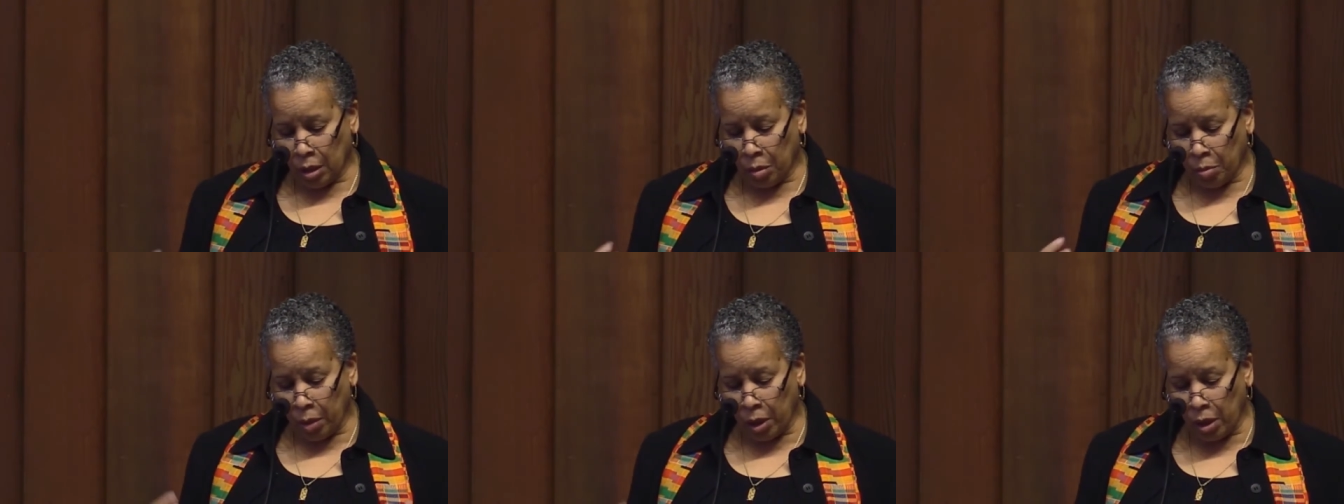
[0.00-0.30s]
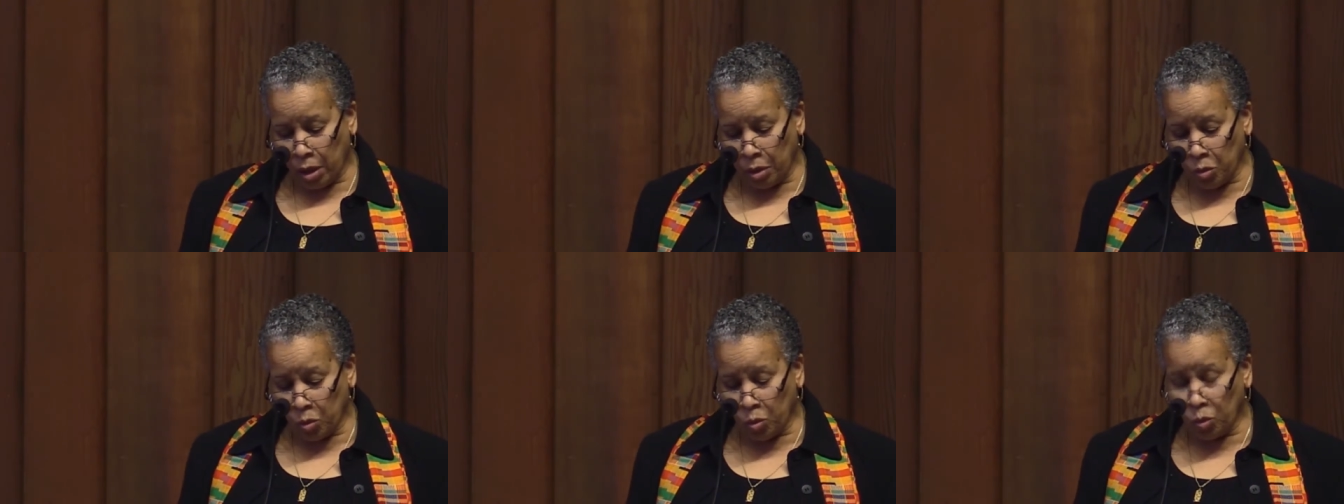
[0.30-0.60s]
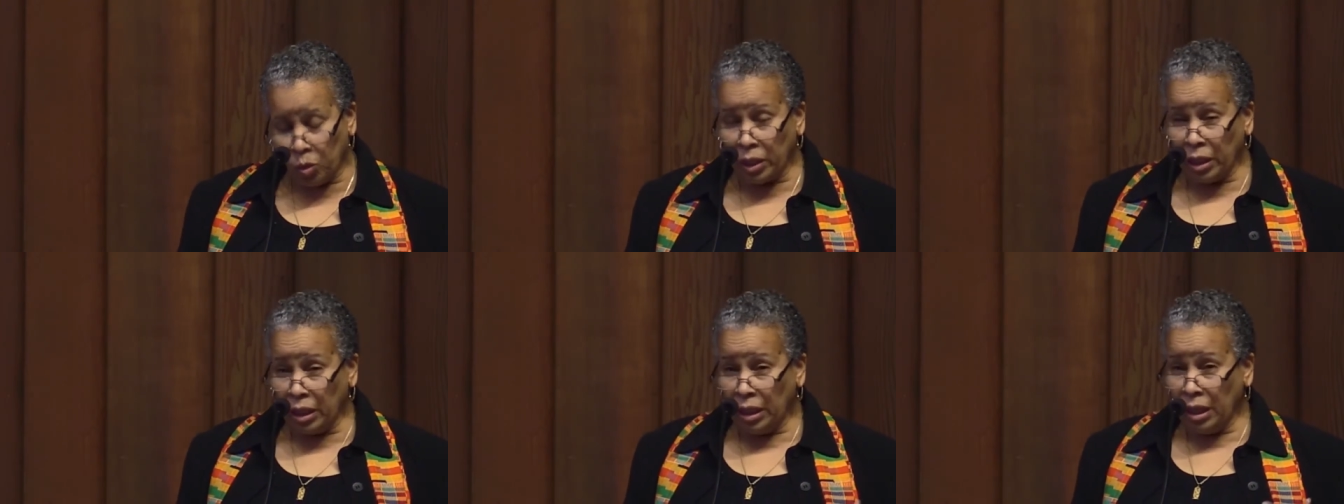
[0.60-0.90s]
but
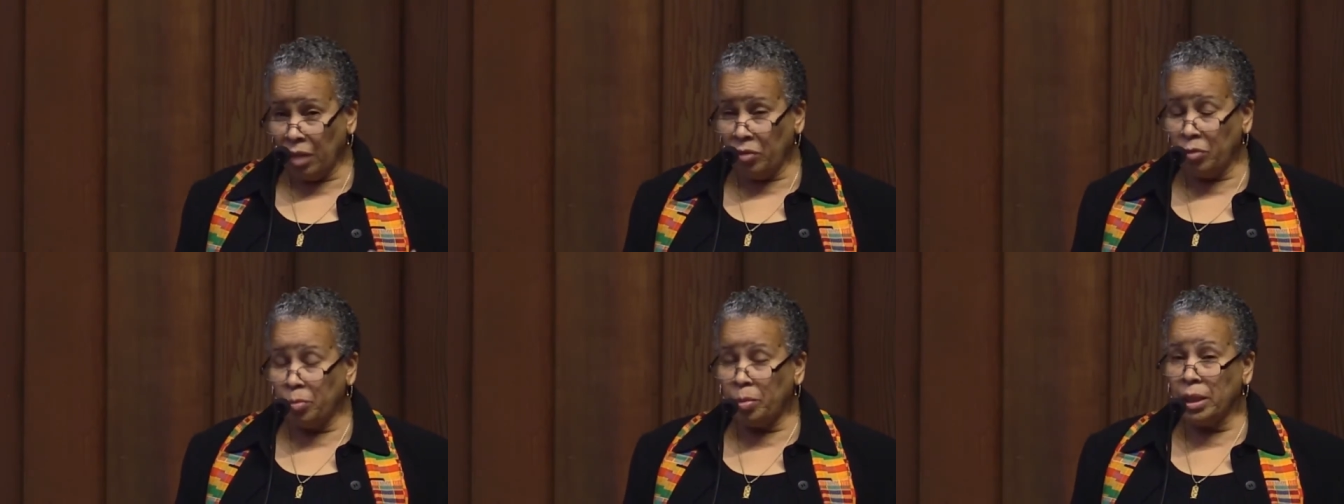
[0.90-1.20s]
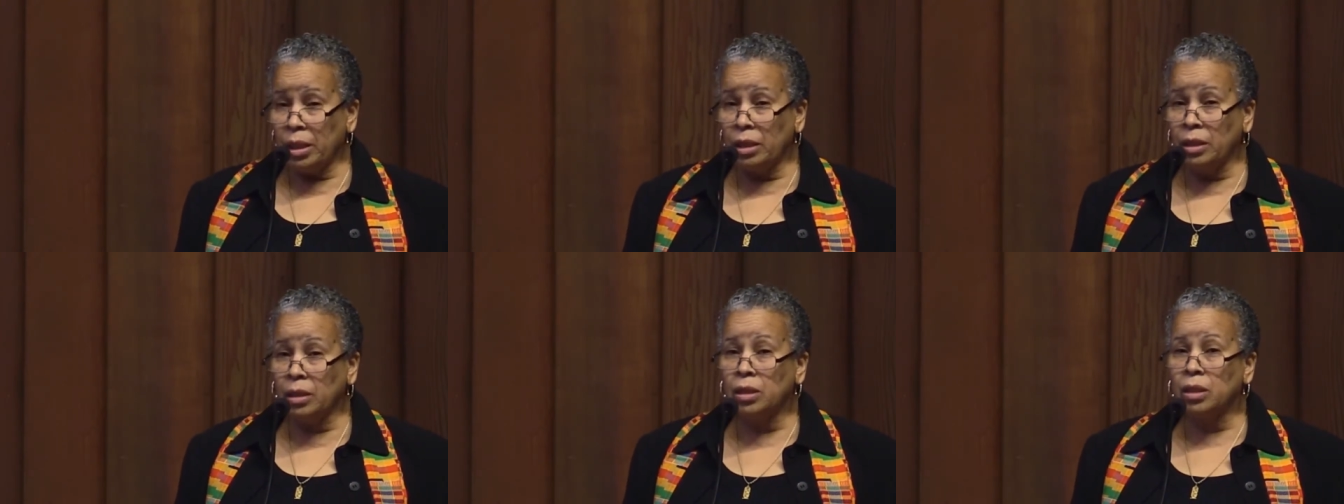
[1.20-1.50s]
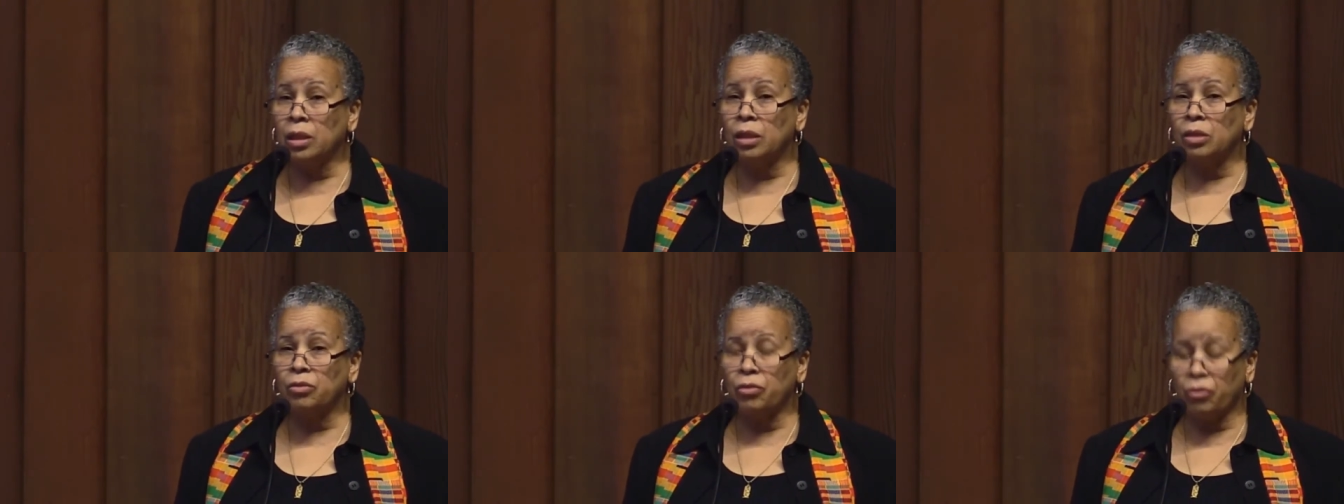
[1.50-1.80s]
we have been
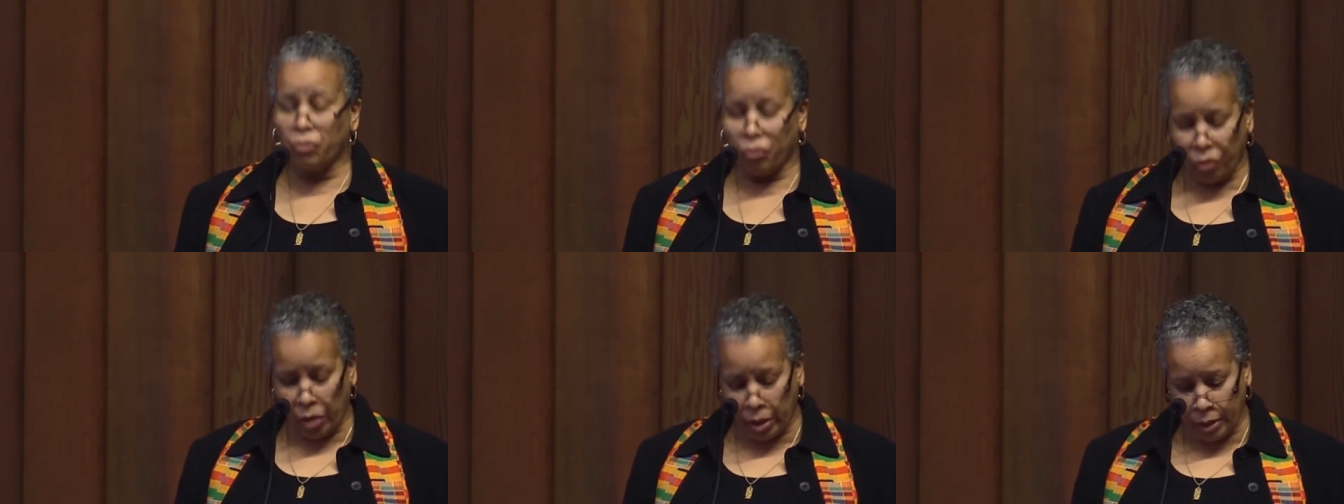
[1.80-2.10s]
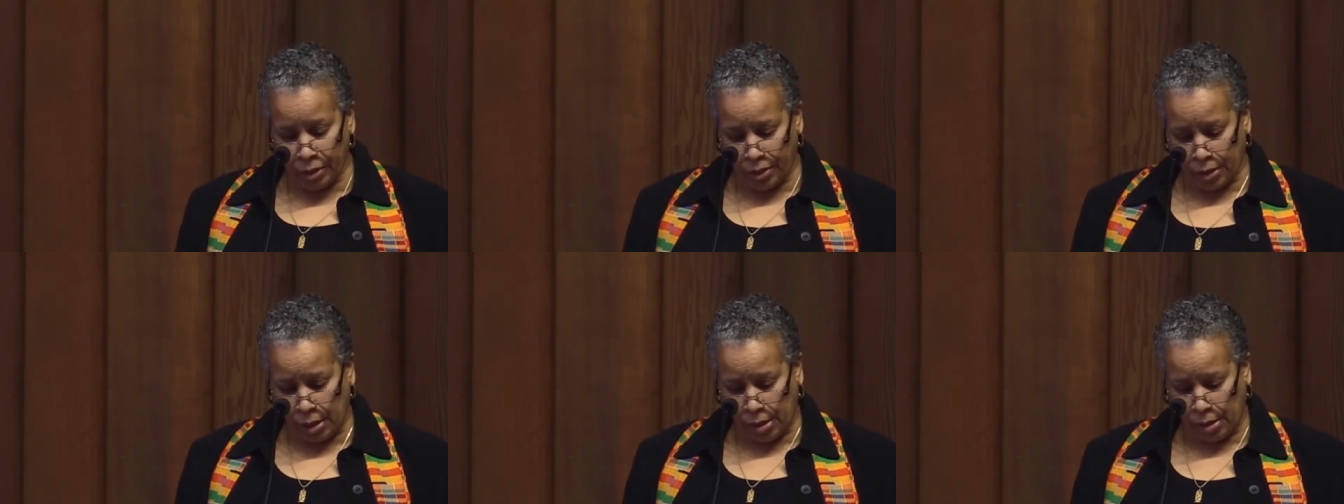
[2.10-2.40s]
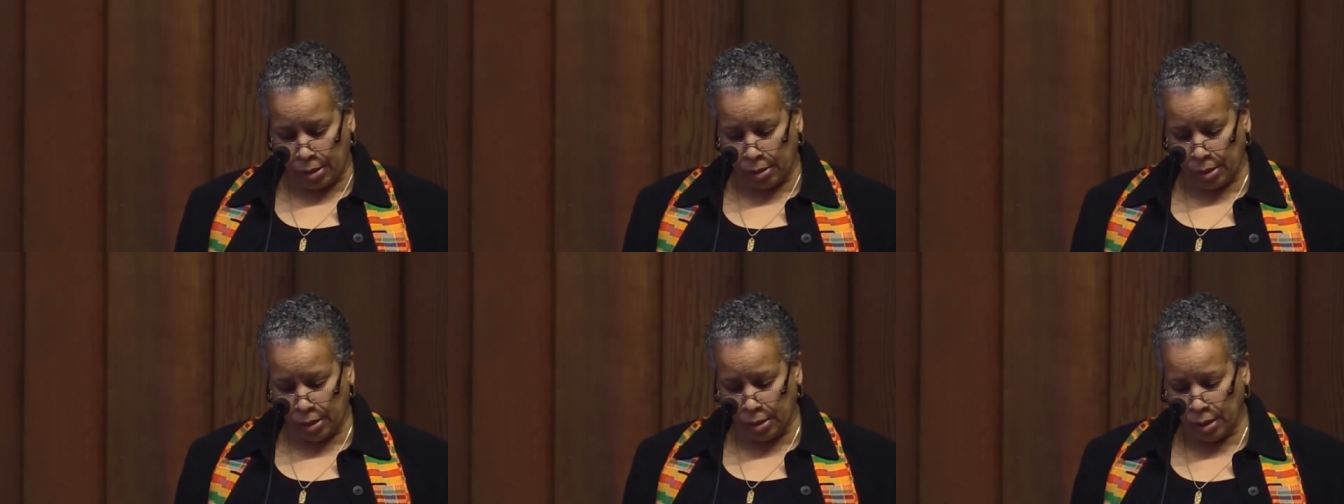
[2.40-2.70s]

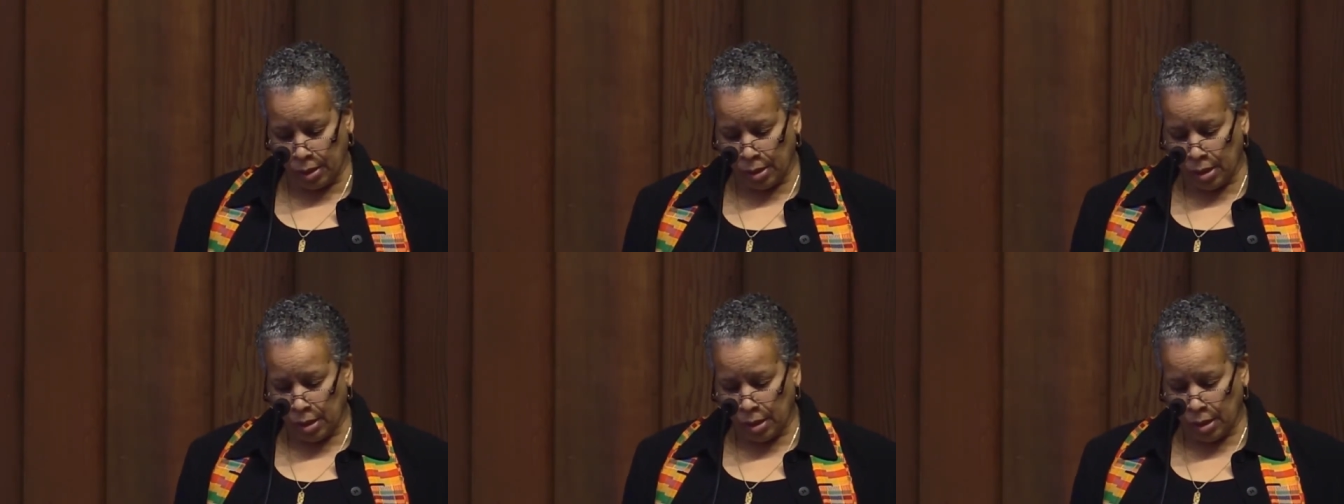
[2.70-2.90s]
confronting